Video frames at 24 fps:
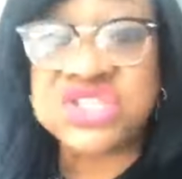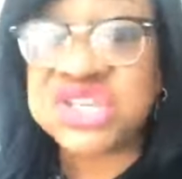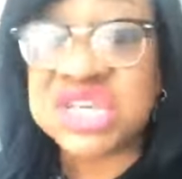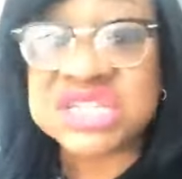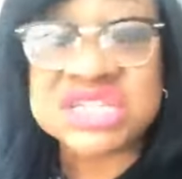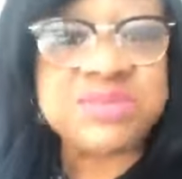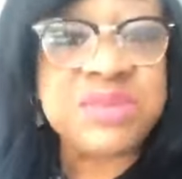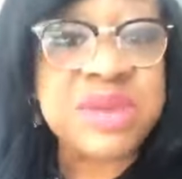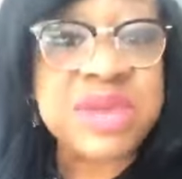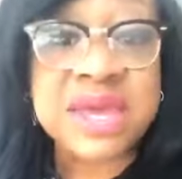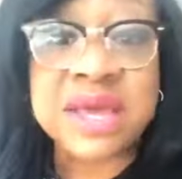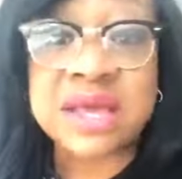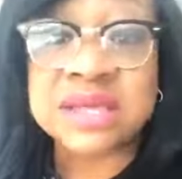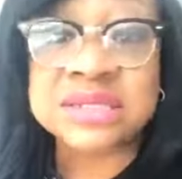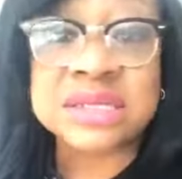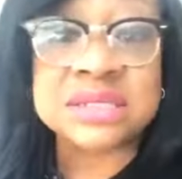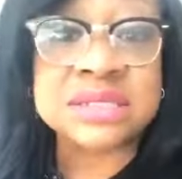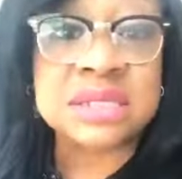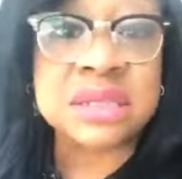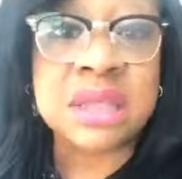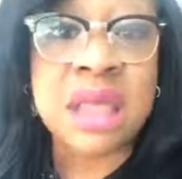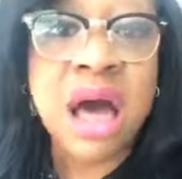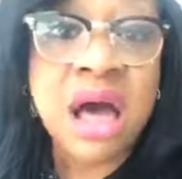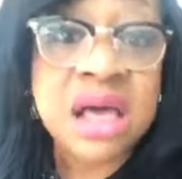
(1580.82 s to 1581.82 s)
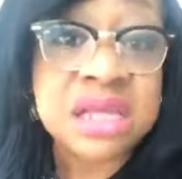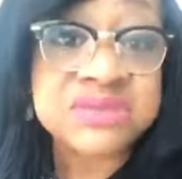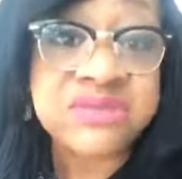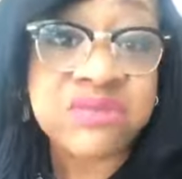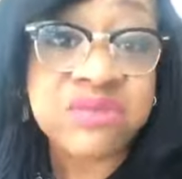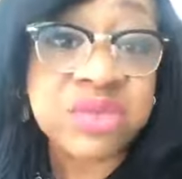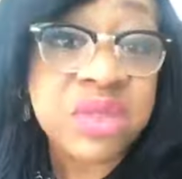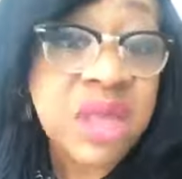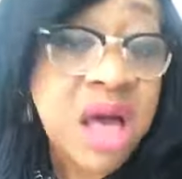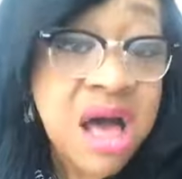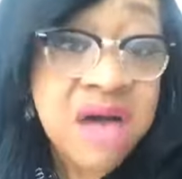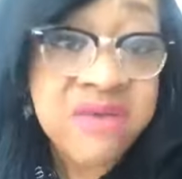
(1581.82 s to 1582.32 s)
just because it's
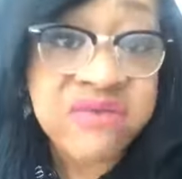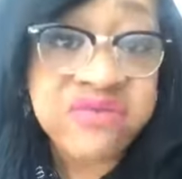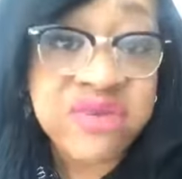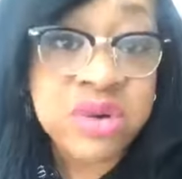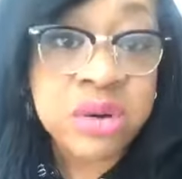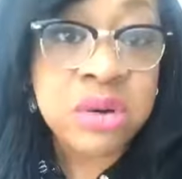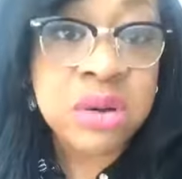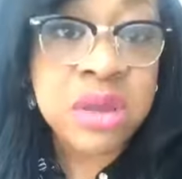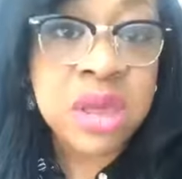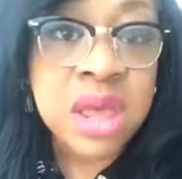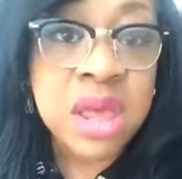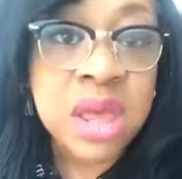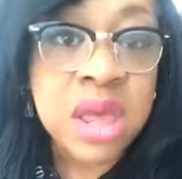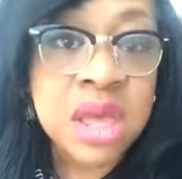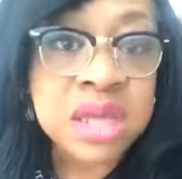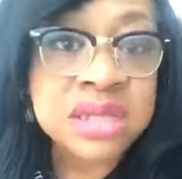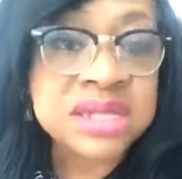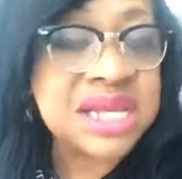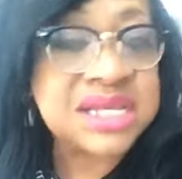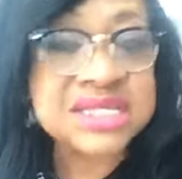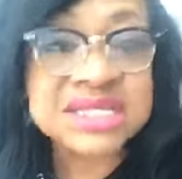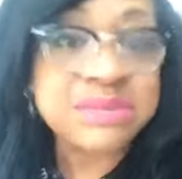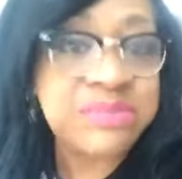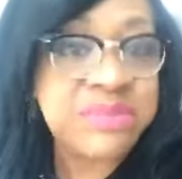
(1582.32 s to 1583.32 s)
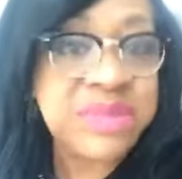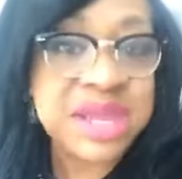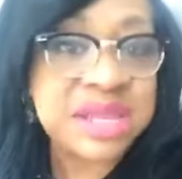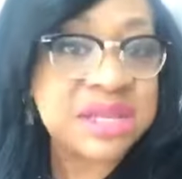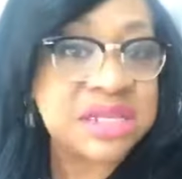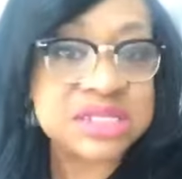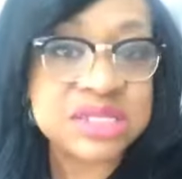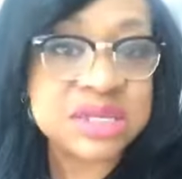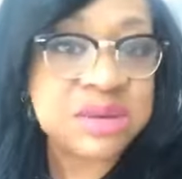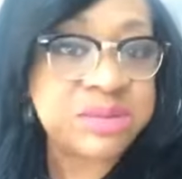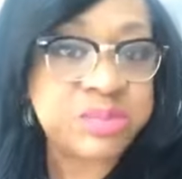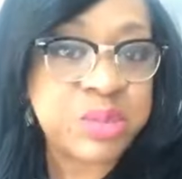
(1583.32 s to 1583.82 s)
lawful doesn't mean
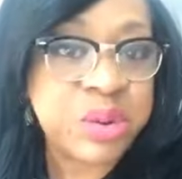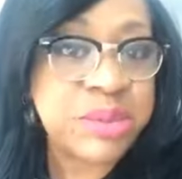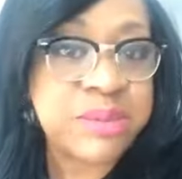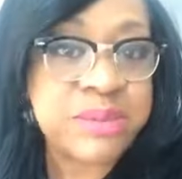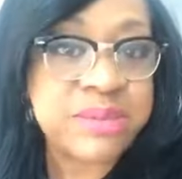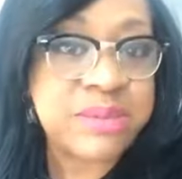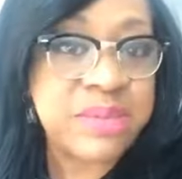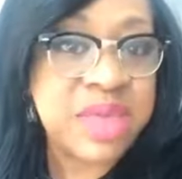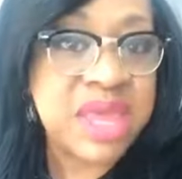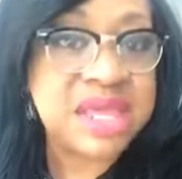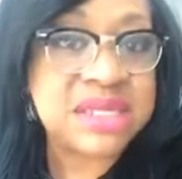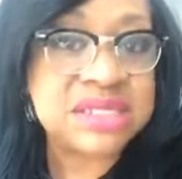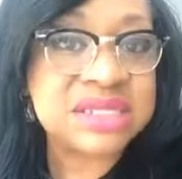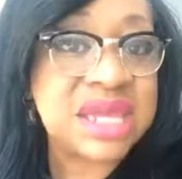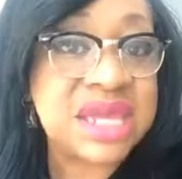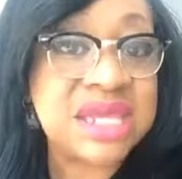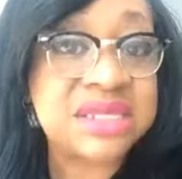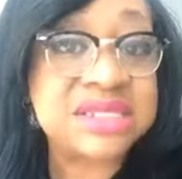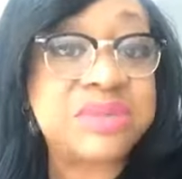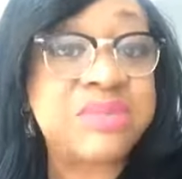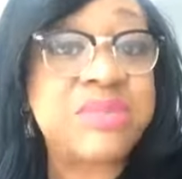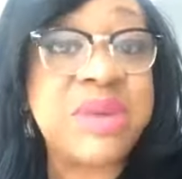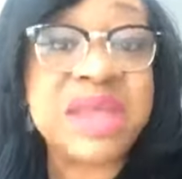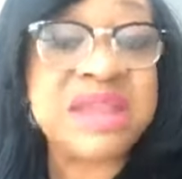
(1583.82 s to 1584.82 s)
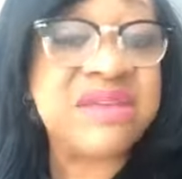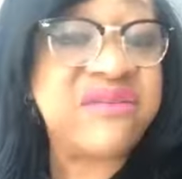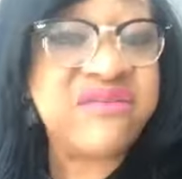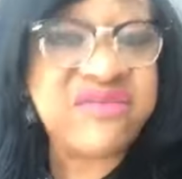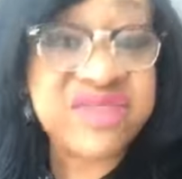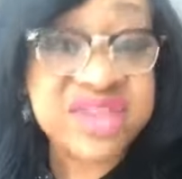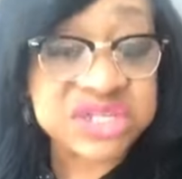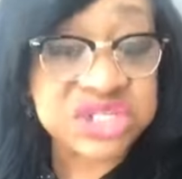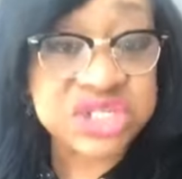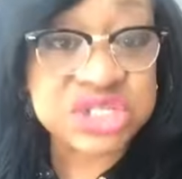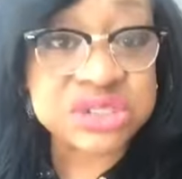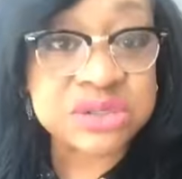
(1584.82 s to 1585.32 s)
it's
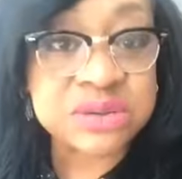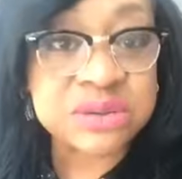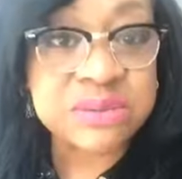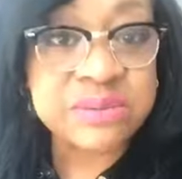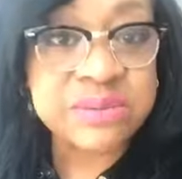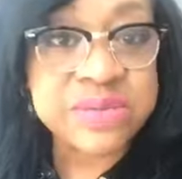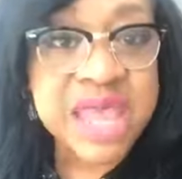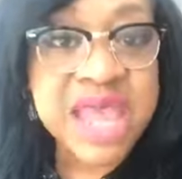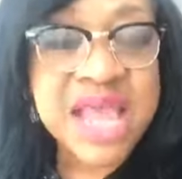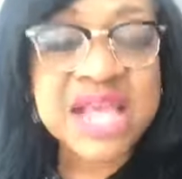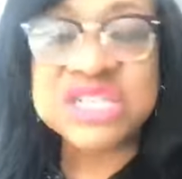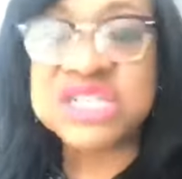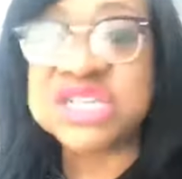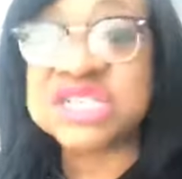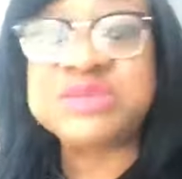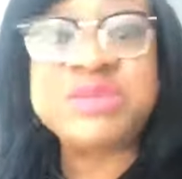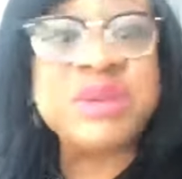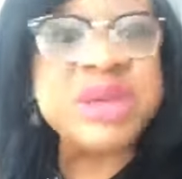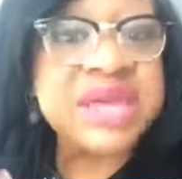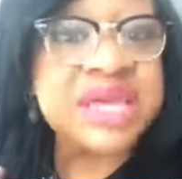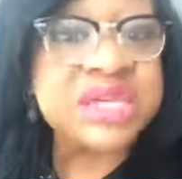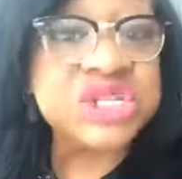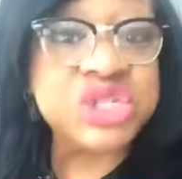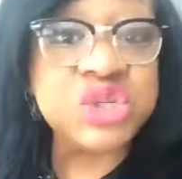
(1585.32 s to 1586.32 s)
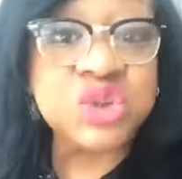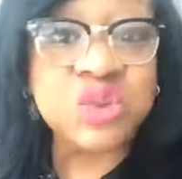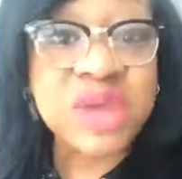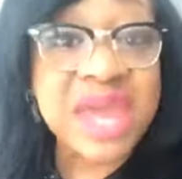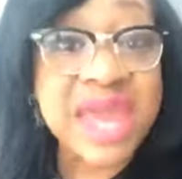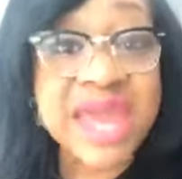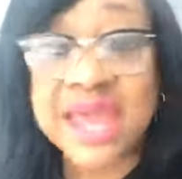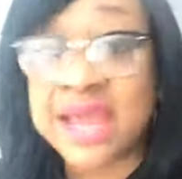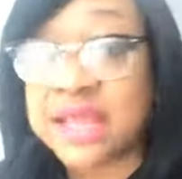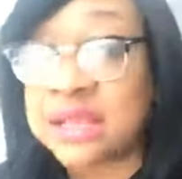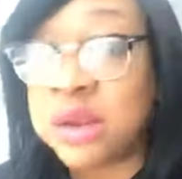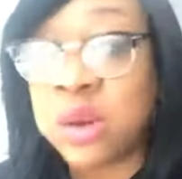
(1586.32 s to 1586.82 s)
beneficial. Just because you
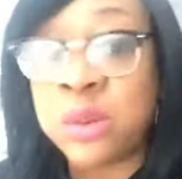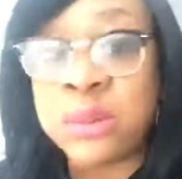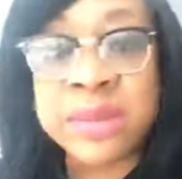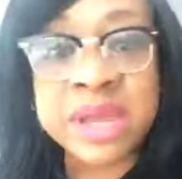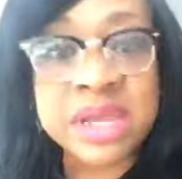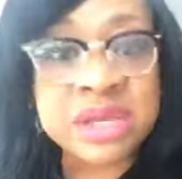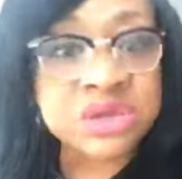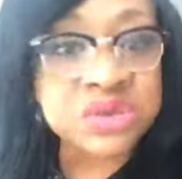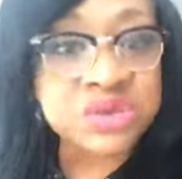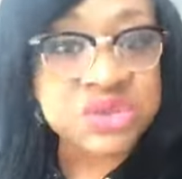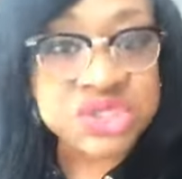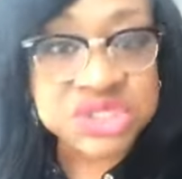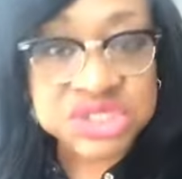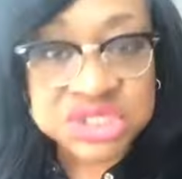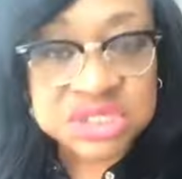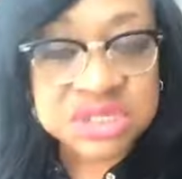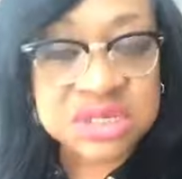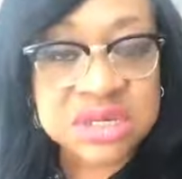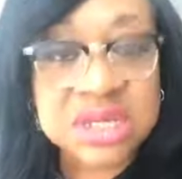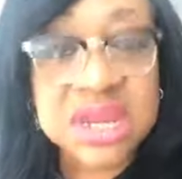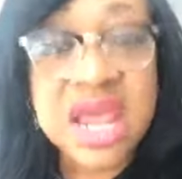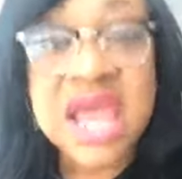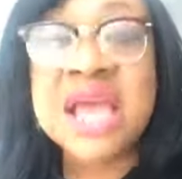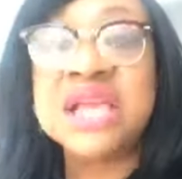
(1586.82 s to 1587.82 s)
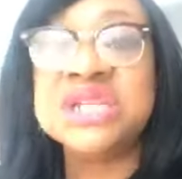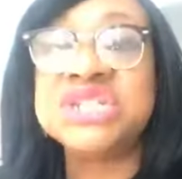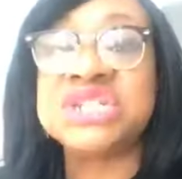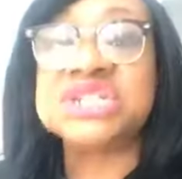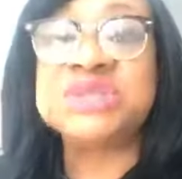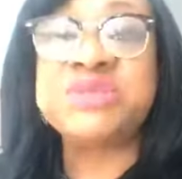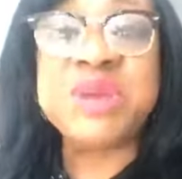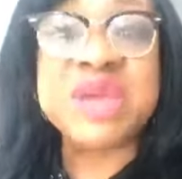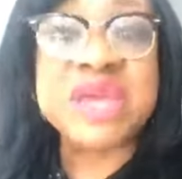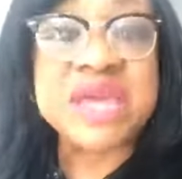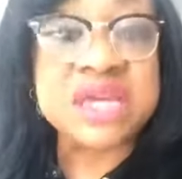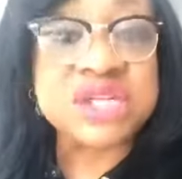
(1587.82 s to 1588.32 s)
can don't mean you should.
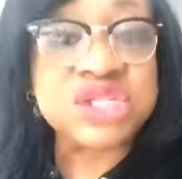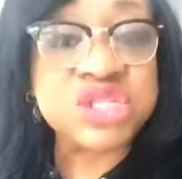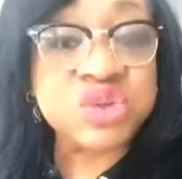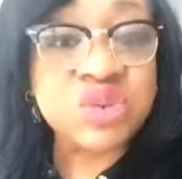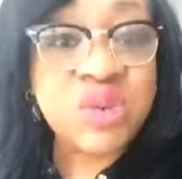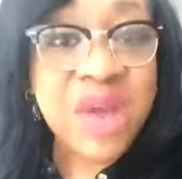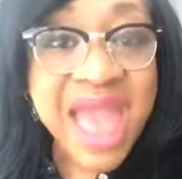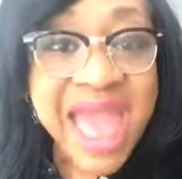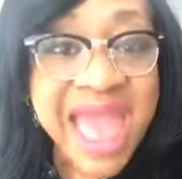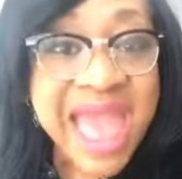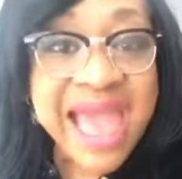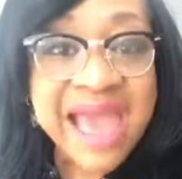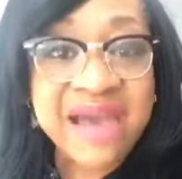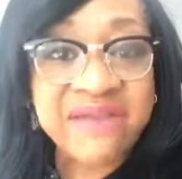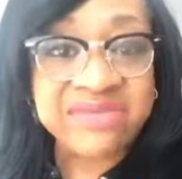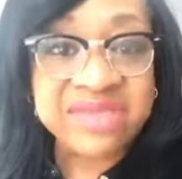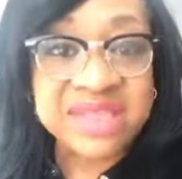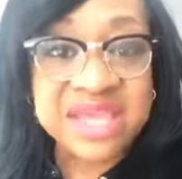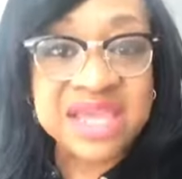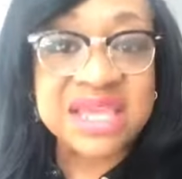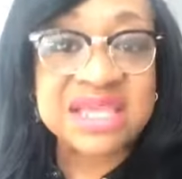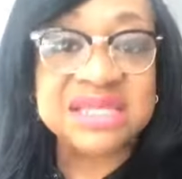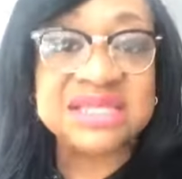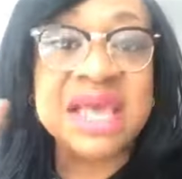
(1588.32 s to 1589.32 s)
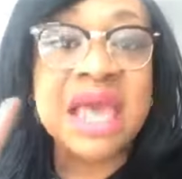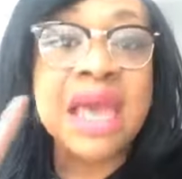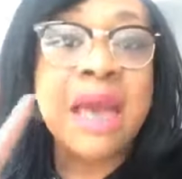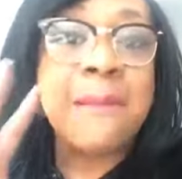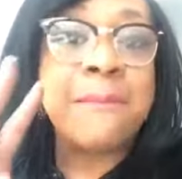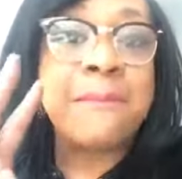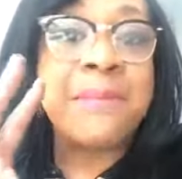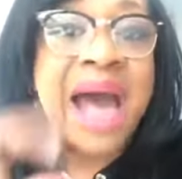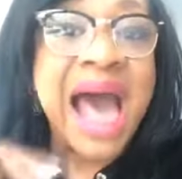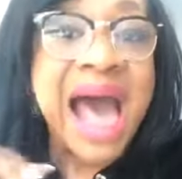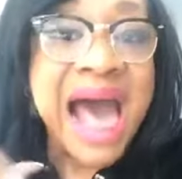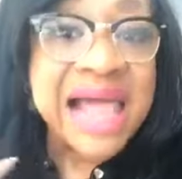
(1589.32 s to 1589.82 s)
Just because you have these
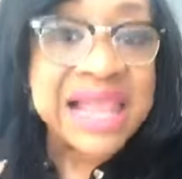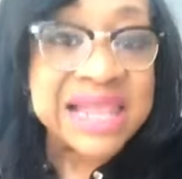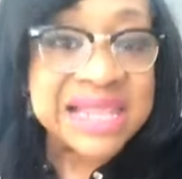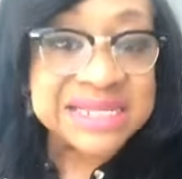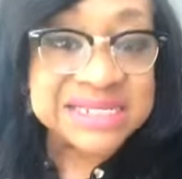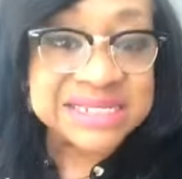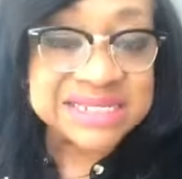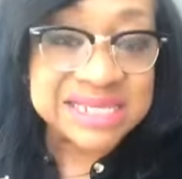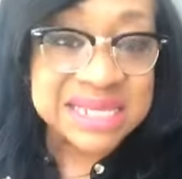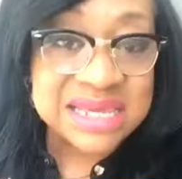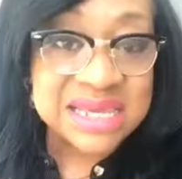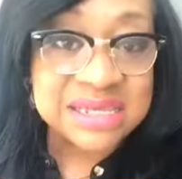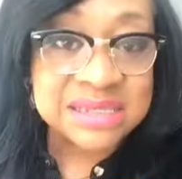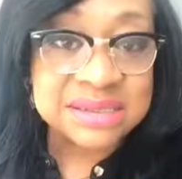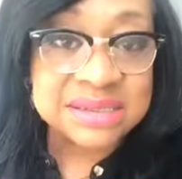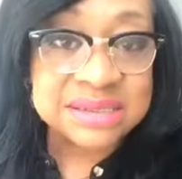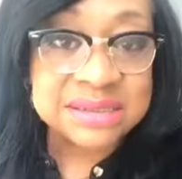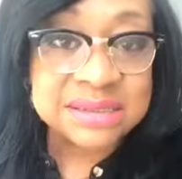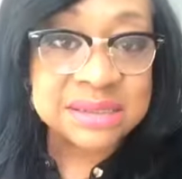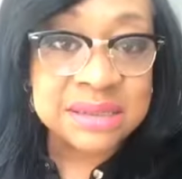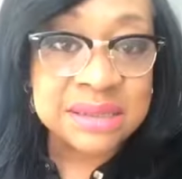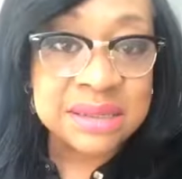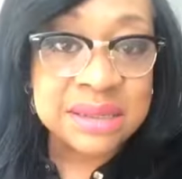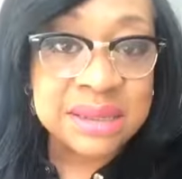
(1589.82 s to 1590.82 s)
policies